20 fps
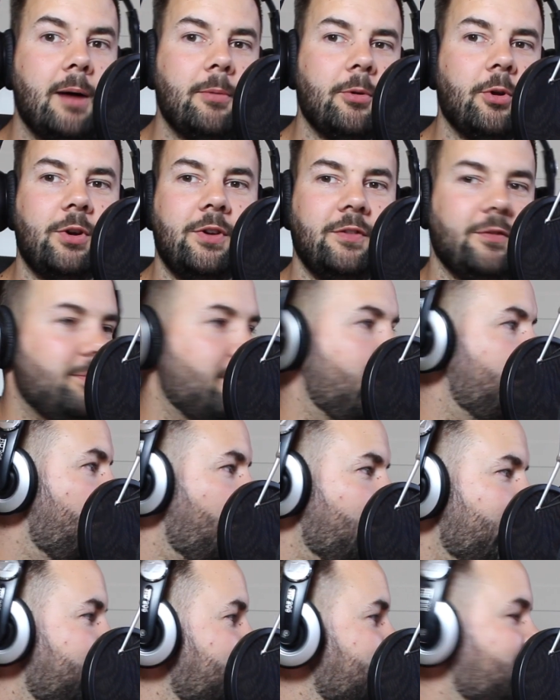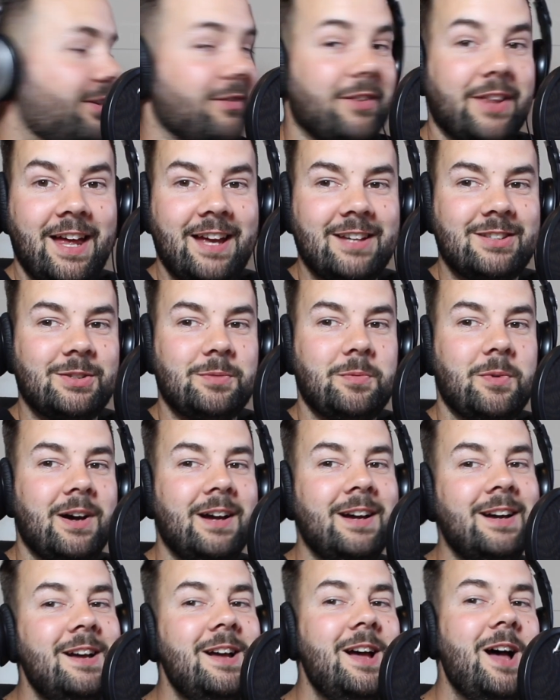I'm looking for my book, it's over there
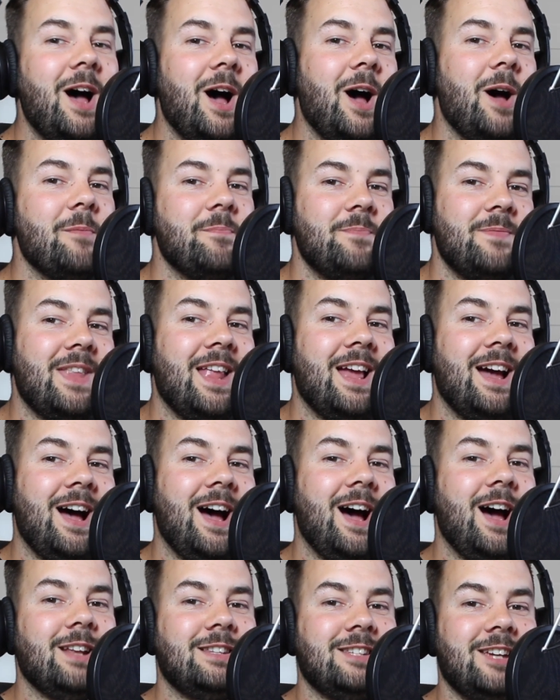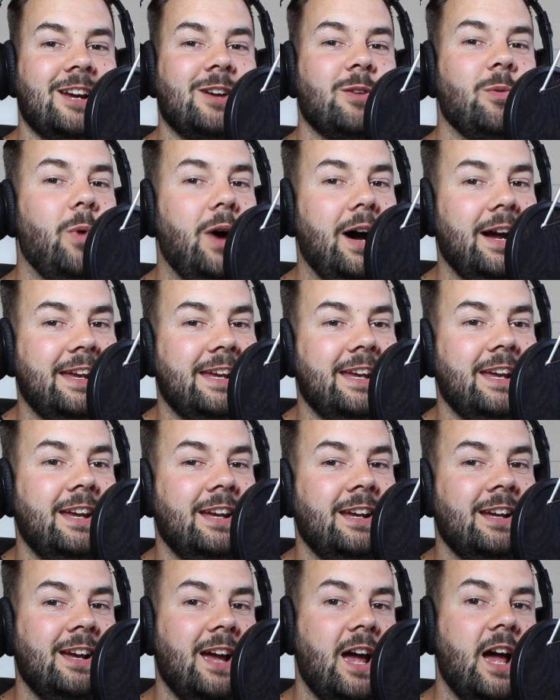somewhere. Take a White
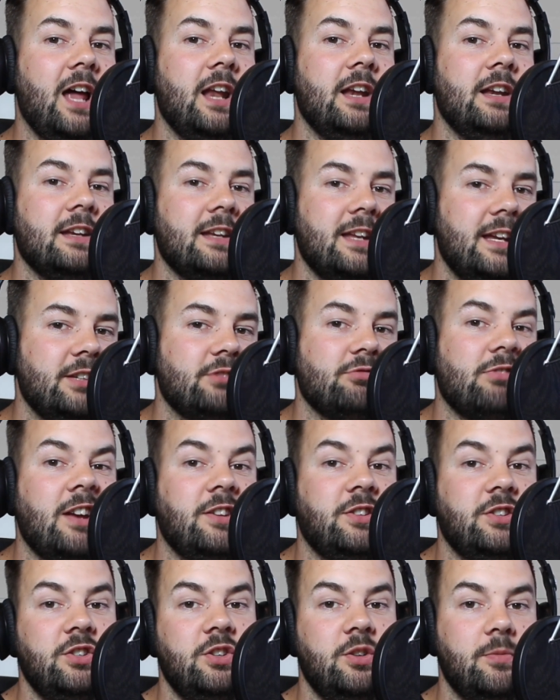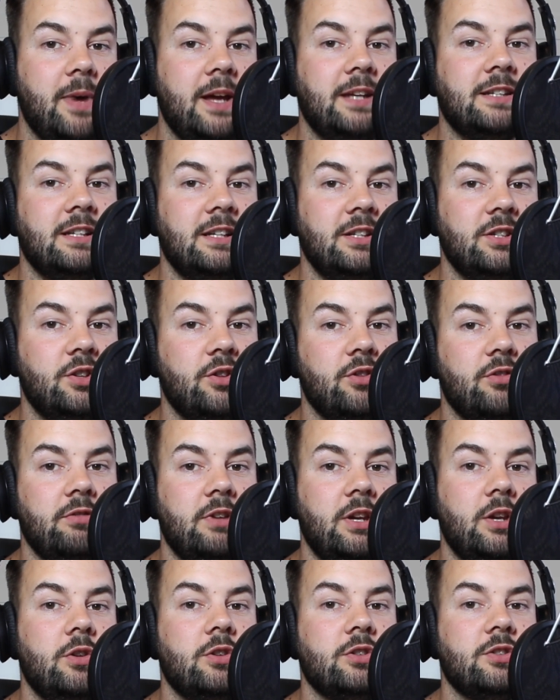King and his retinue, basically. It's
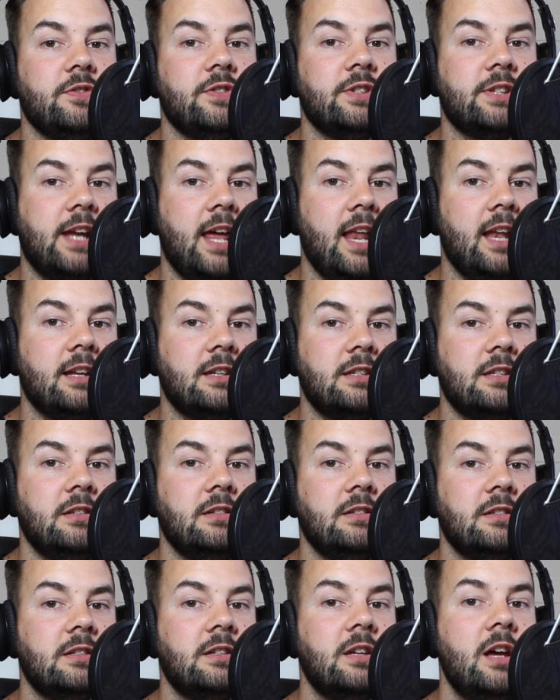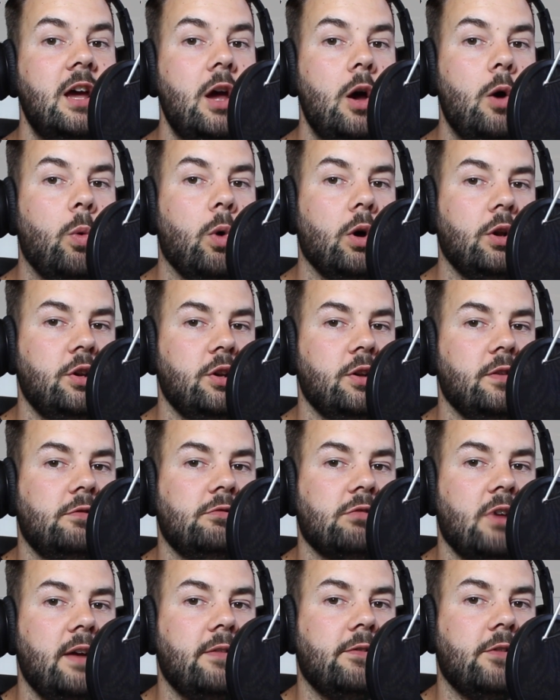3 units of skeletons, 1 unit of
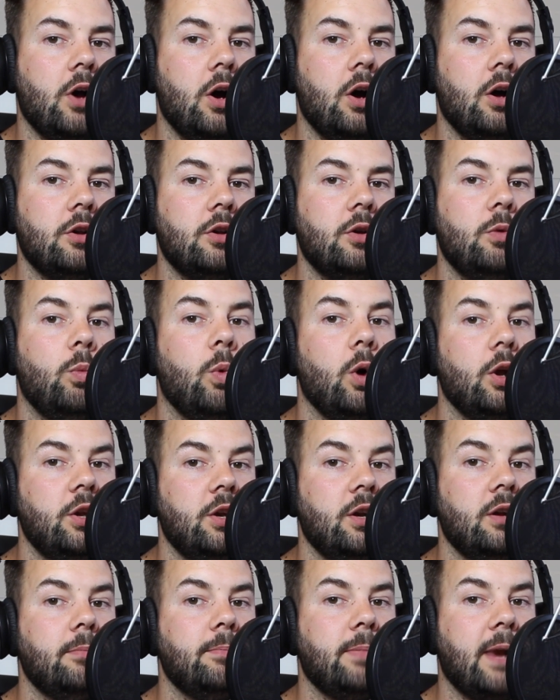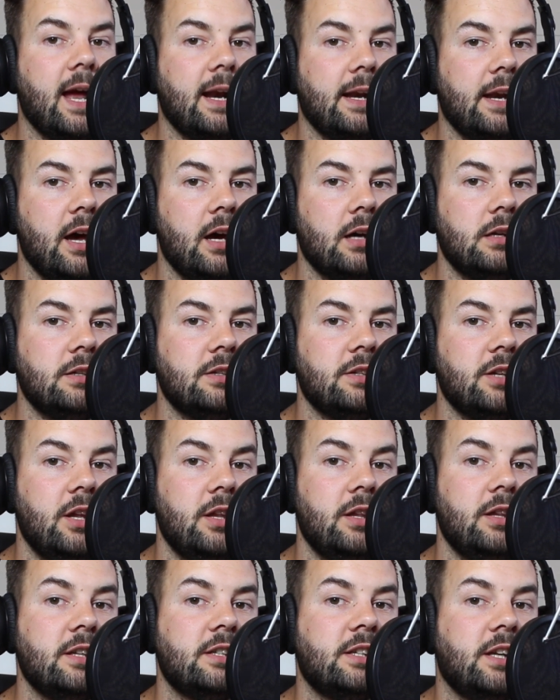Graveguard, 1 unit of Black Knights,
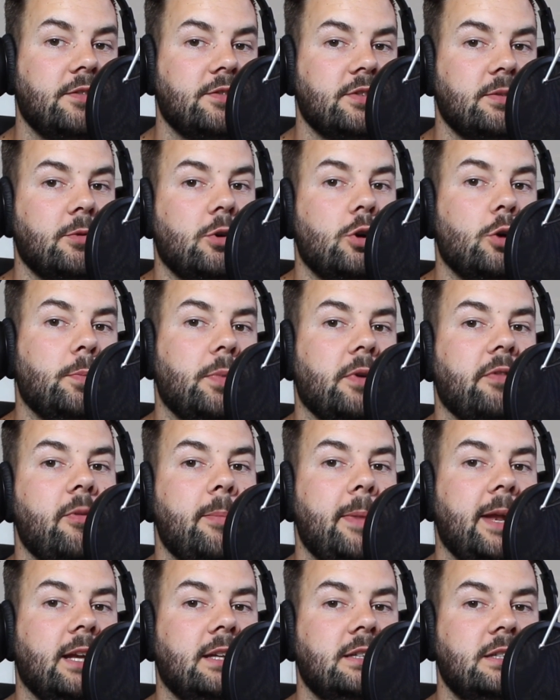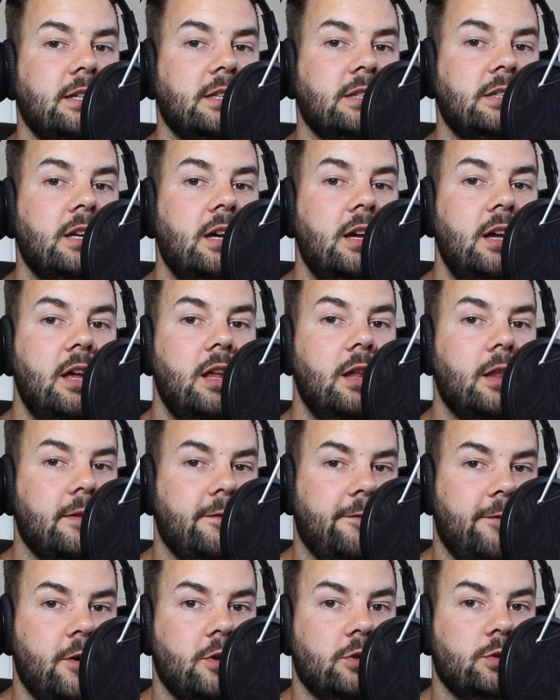and this gives them a couple of abilities. The
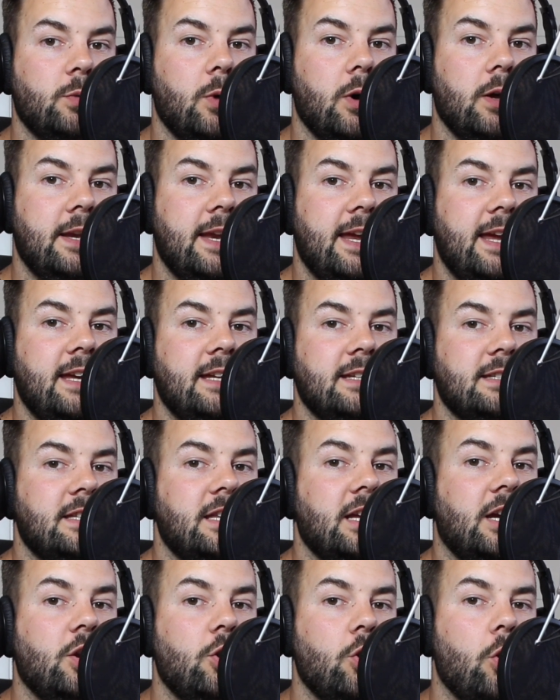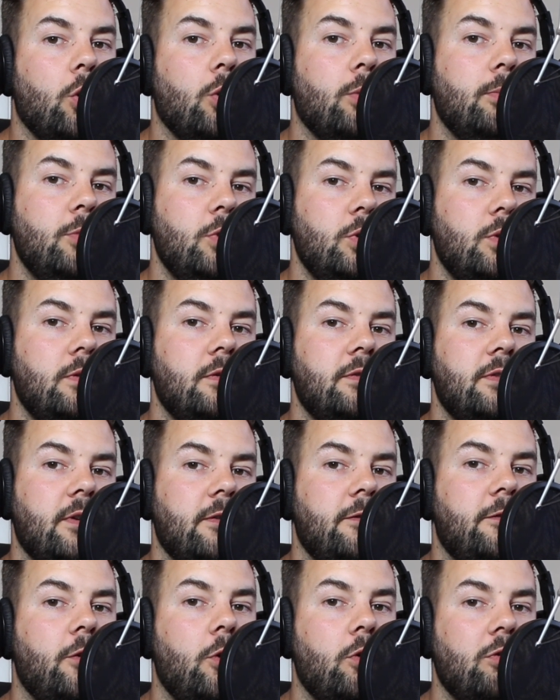first one is they can all move
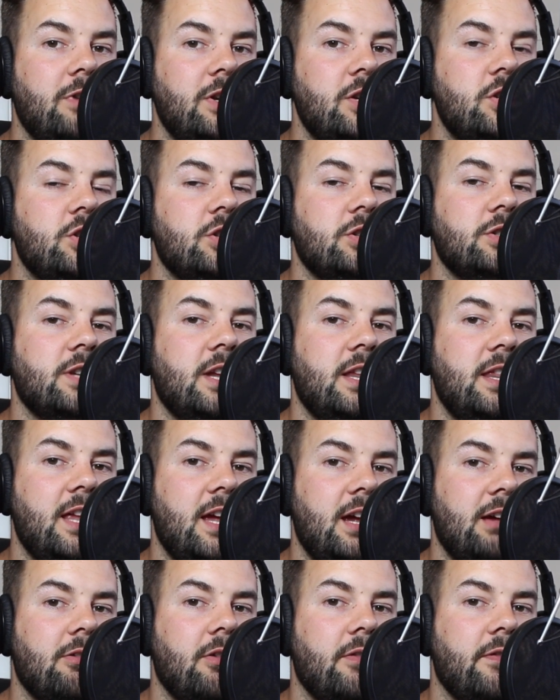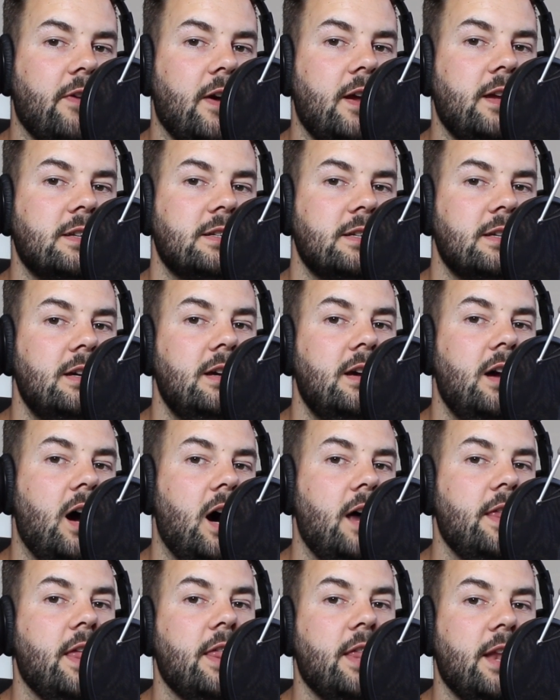4 inches in the hero phase,
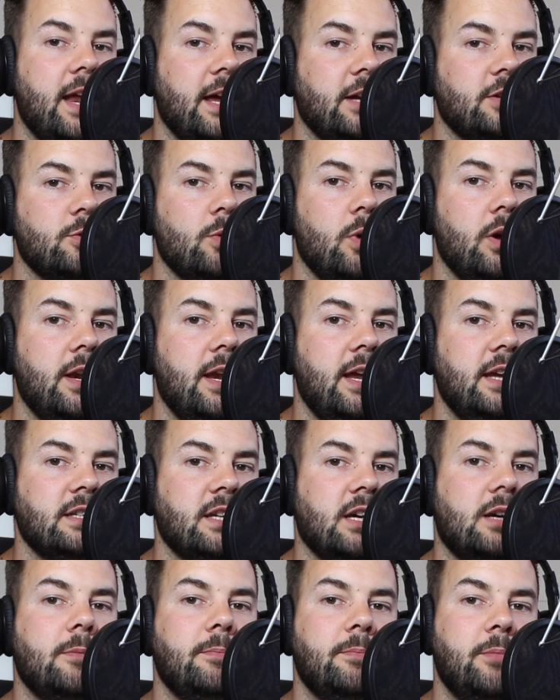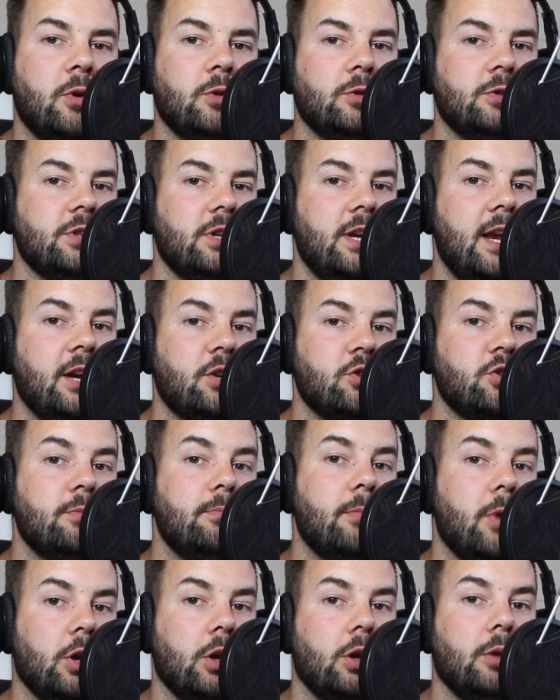and then the next one is I can put an extra
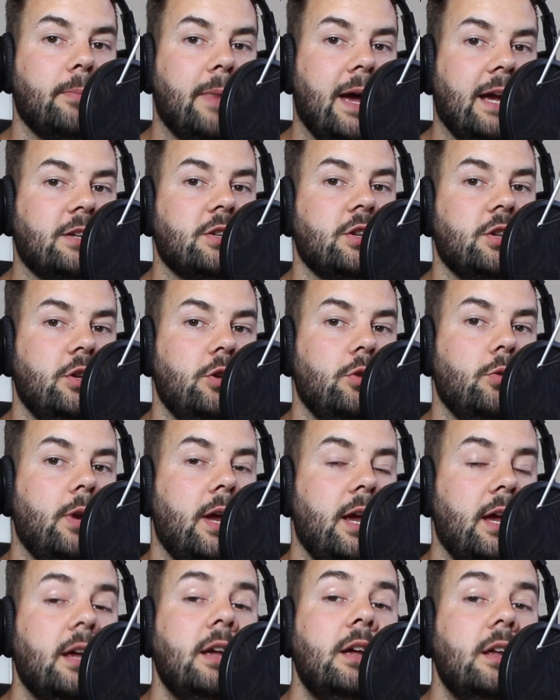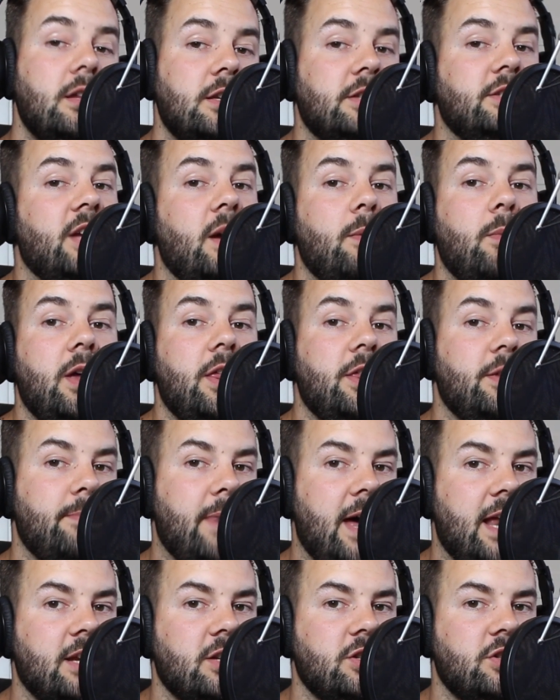model back to the unit, the same way the
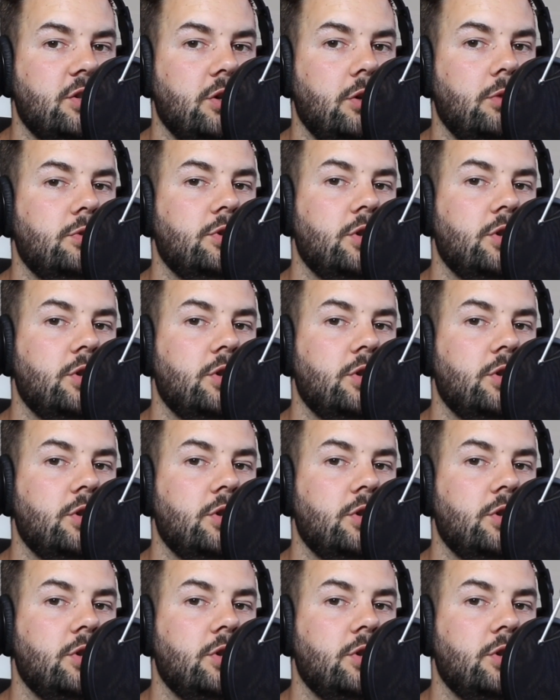banners do.